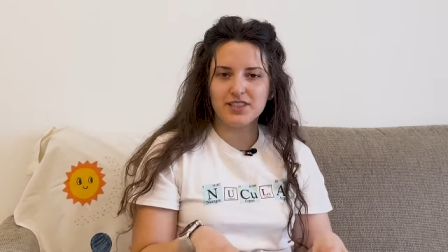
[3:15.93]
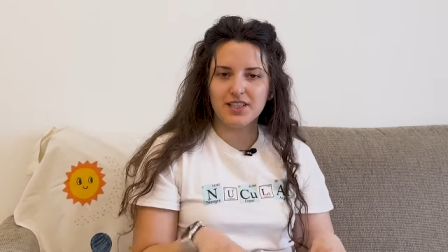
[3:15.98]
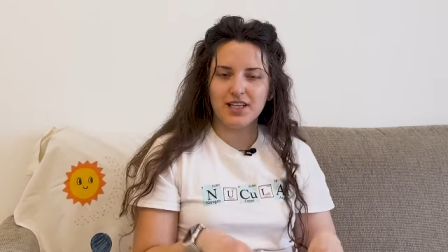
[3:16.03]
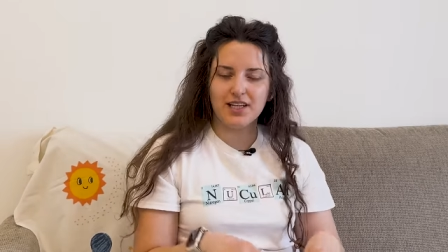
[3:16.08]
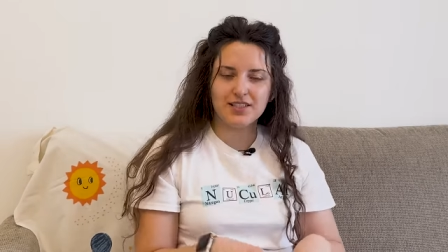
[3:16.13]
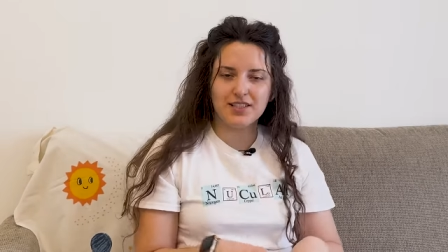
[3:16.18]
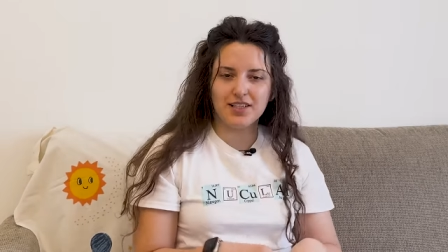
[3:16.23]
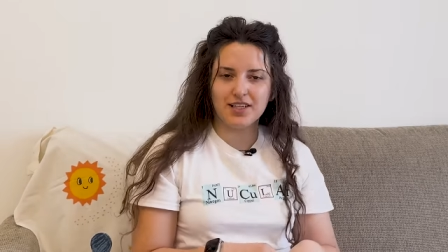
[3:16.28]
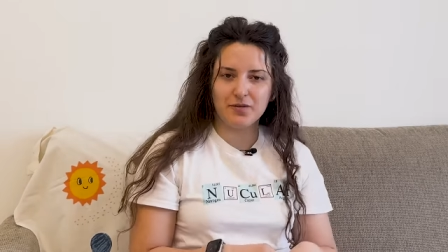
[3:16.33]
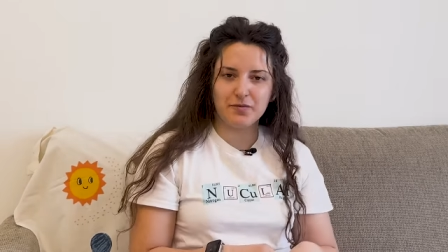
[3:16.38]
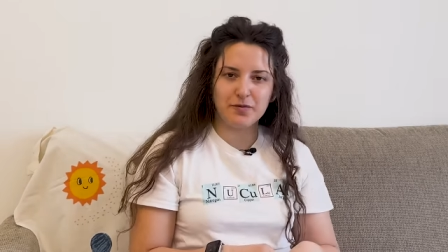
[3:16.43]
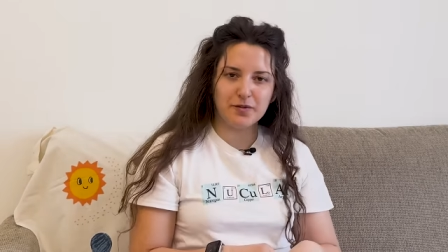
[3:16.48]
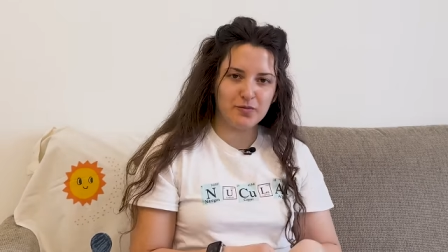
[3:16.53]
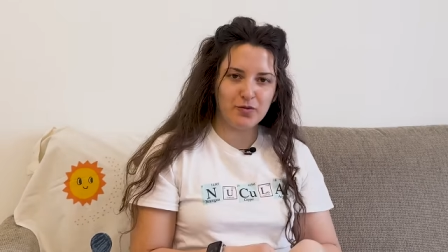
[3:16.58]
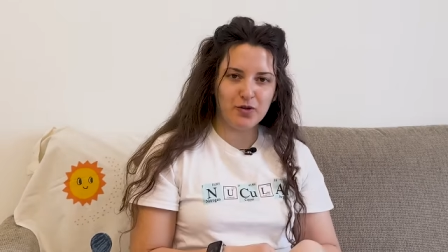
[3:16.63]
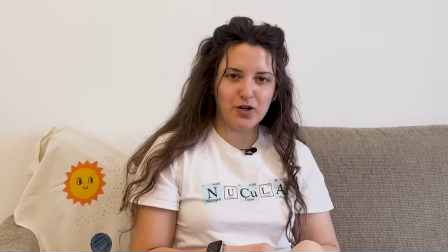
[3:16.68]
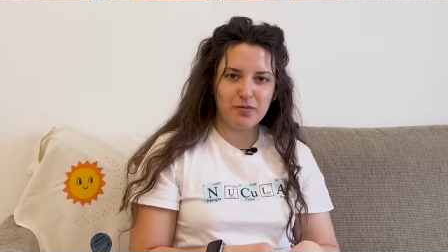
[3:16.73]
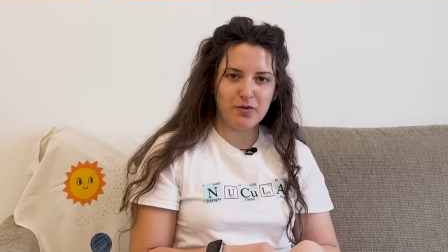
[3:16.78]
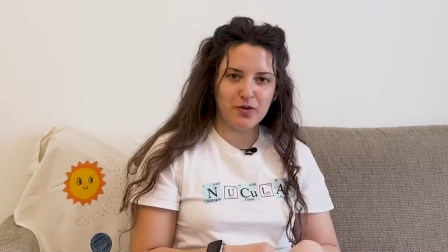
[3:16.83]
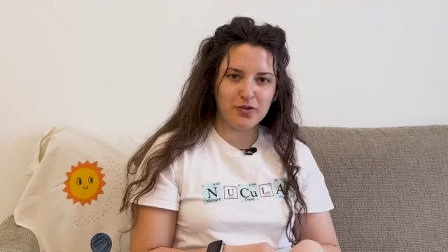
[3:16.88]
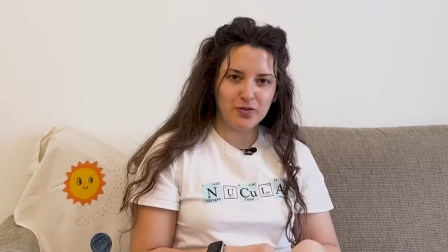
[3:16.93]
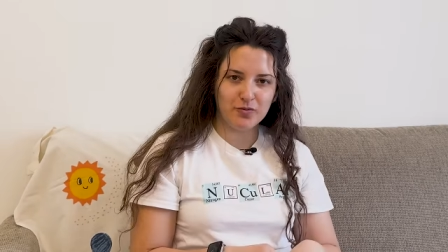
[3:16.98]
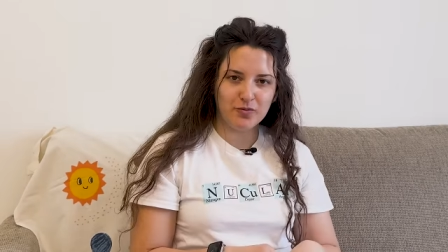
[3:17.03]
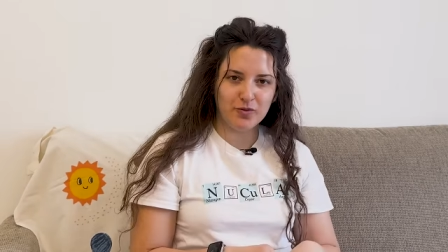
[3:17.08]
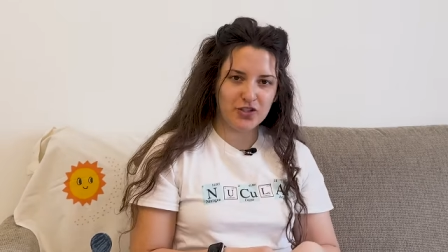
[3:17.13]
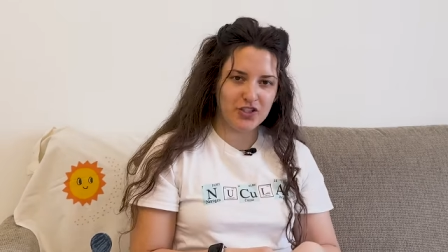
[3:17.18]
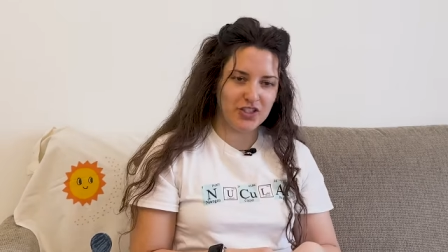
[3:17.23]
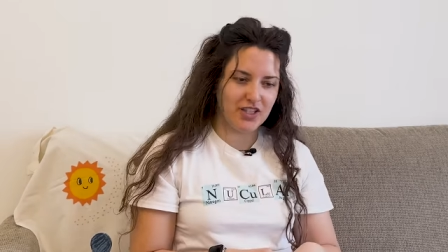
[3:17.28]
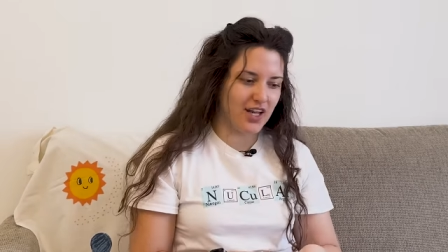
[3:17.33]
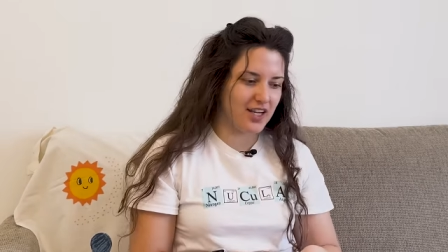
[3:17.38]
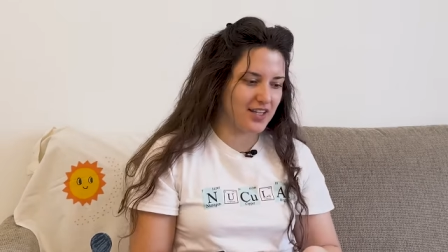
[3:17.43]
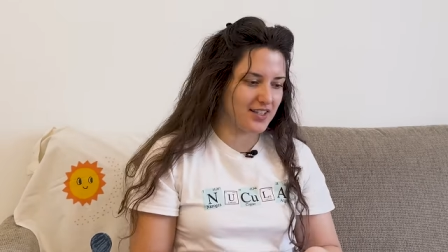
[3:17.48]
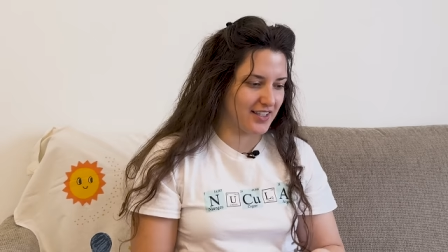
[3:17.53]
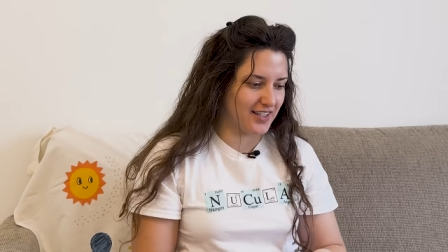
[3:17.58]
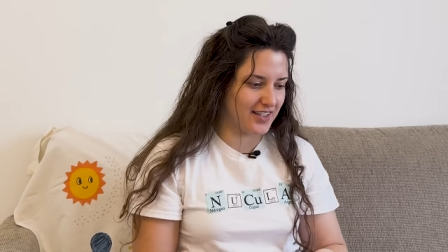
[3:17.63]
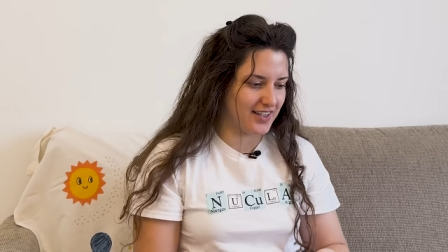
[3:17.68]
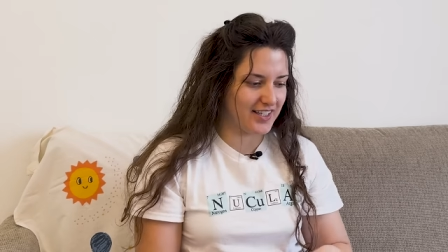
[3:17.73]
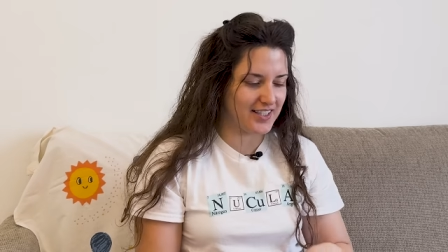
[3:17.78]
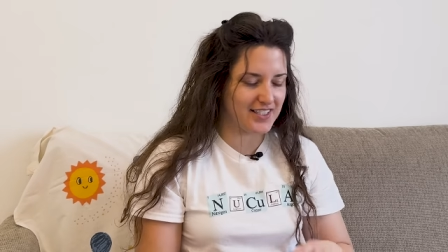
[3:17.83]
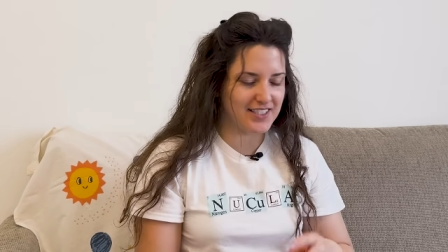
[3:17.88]
Tell us a little bit more about your
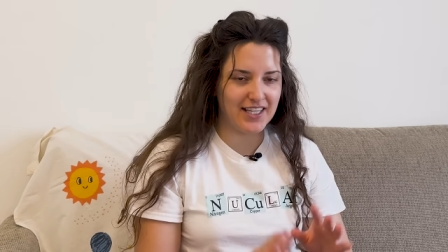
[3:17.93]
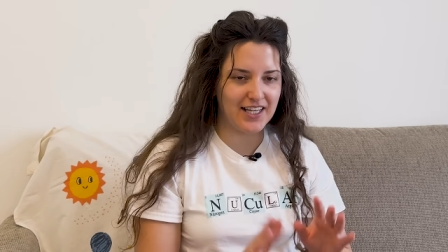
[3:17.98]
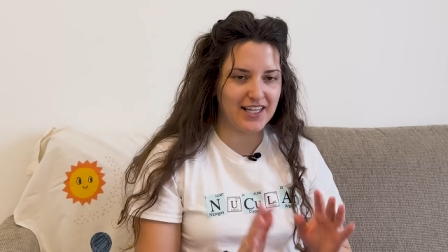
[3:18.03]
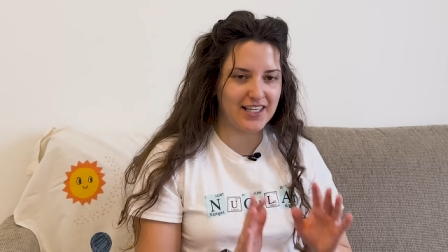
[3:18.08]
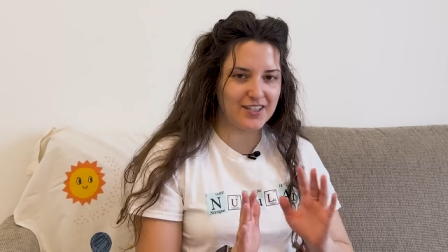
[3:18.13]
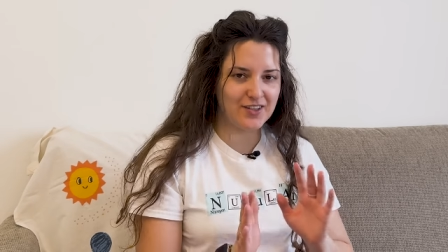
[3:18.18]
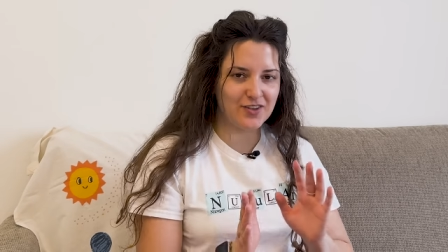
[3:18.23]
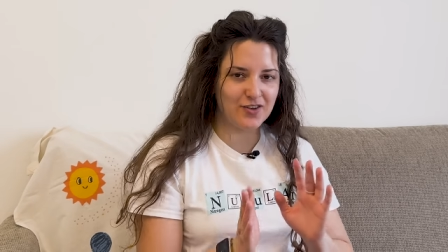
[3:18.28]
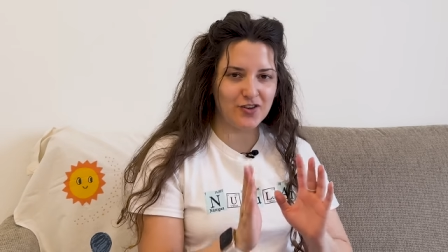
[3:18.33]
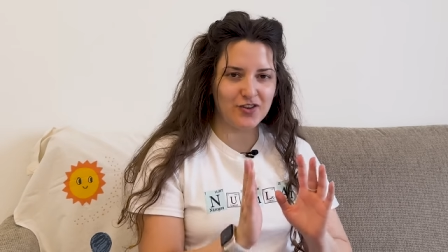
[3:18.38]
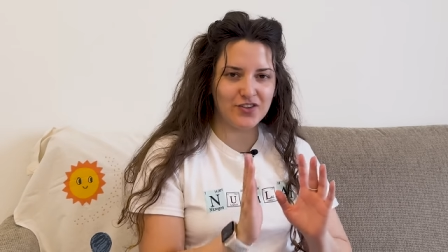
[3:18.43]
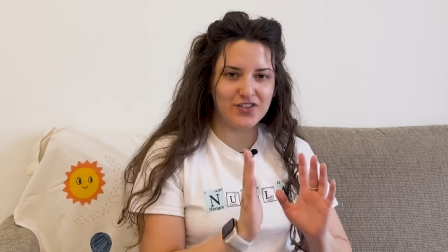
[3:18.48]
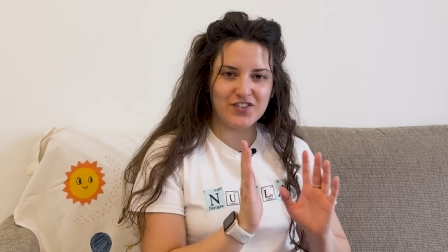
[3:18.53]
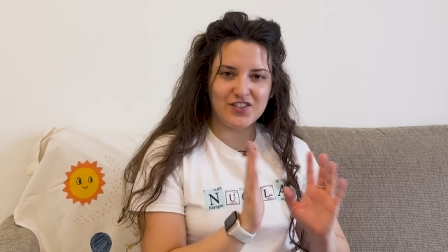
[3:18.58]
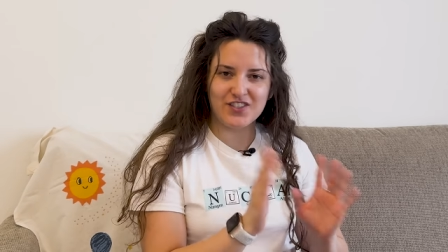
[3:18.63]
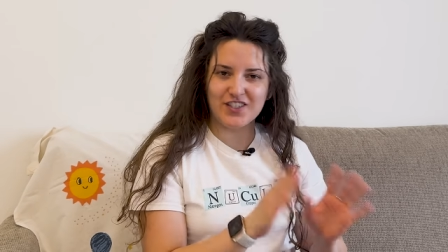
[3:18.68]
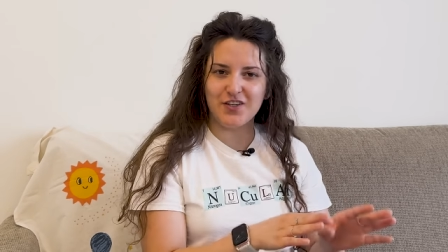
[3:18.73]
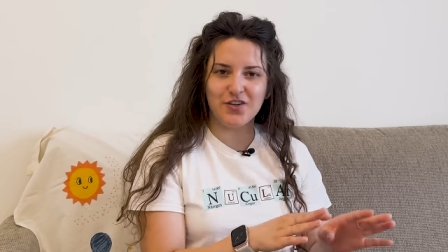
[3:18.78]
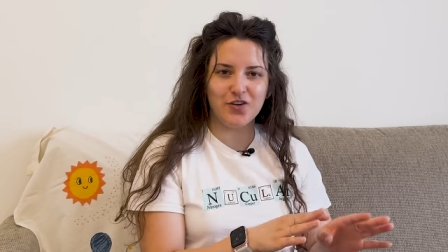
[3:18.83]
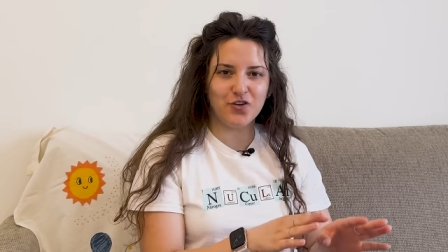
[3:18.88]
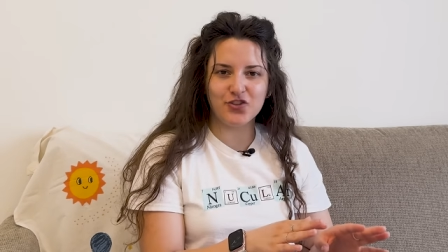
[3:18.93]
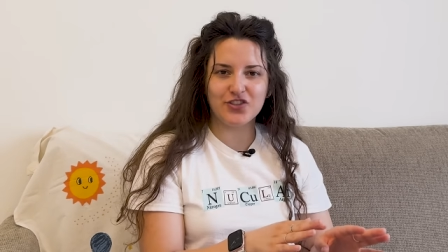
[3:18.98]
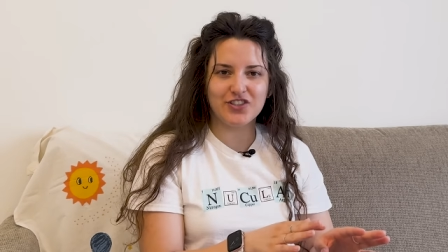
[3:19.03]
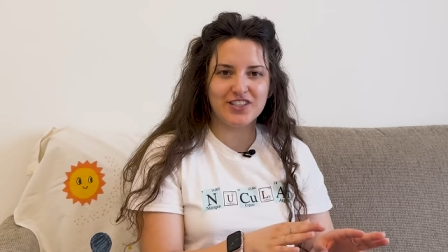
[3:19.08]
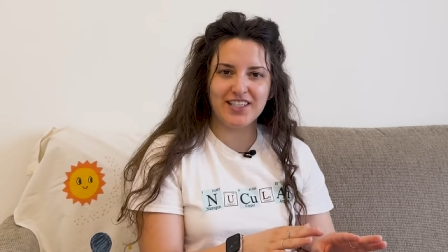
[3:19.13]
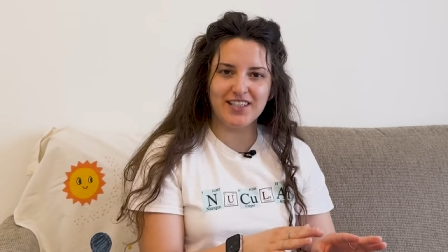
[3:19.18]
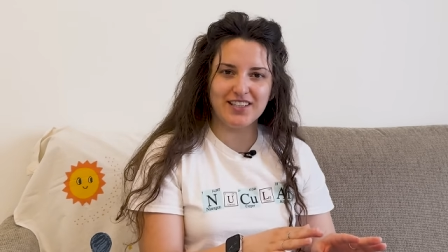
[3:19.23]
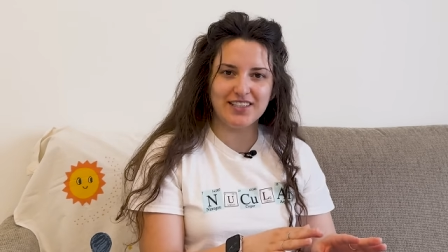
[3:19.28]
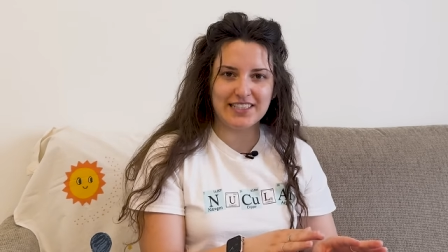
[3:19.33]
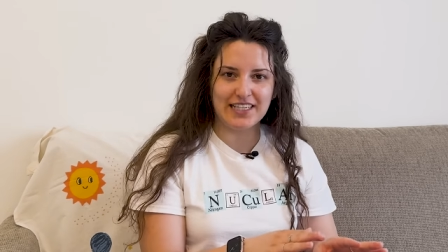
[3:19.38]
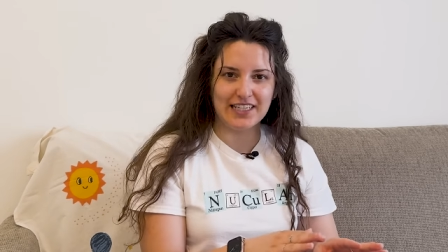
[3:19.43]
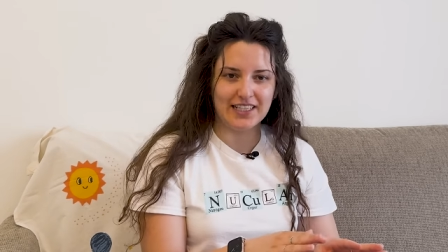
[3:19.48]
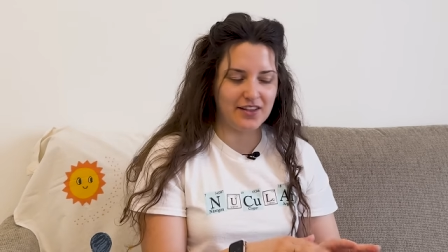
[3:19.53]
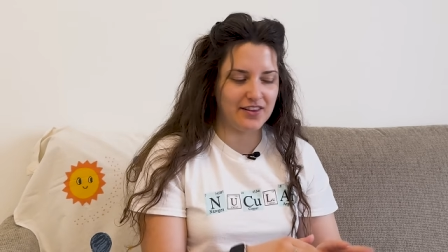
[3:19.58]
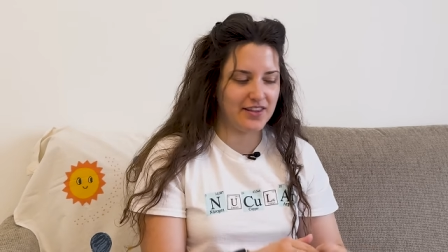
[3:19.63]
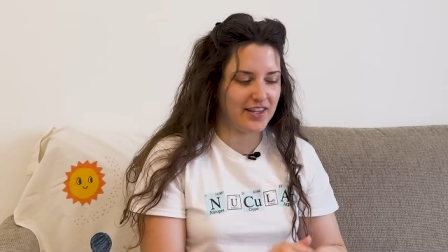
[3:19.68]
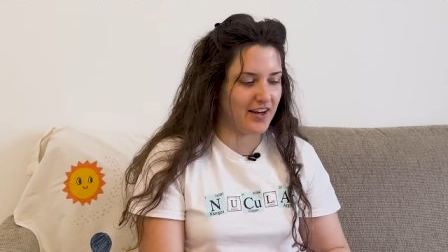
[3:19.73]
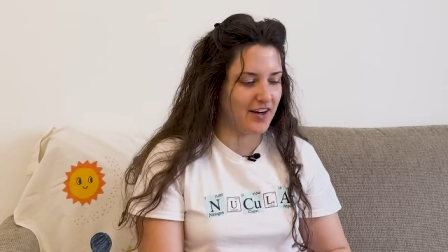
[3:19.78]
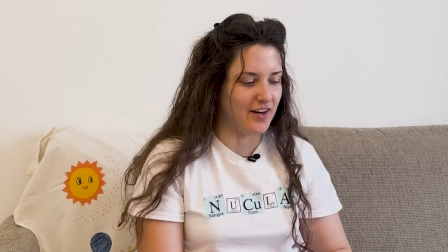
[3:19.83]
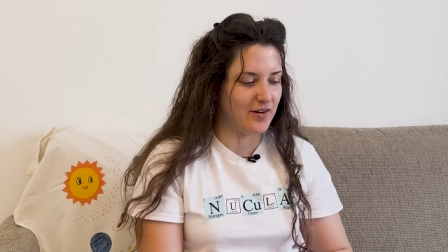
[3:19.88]
personality. There is like zero skill set
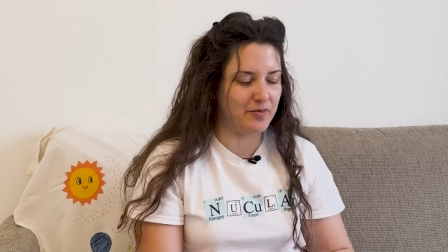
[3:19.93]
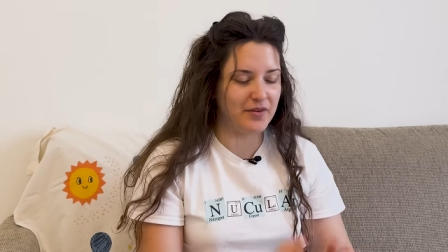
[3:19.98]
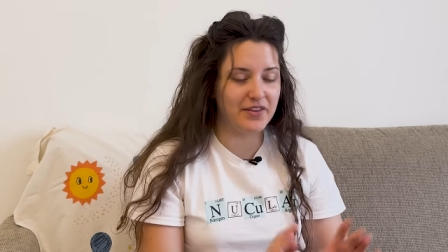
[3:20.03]
in there.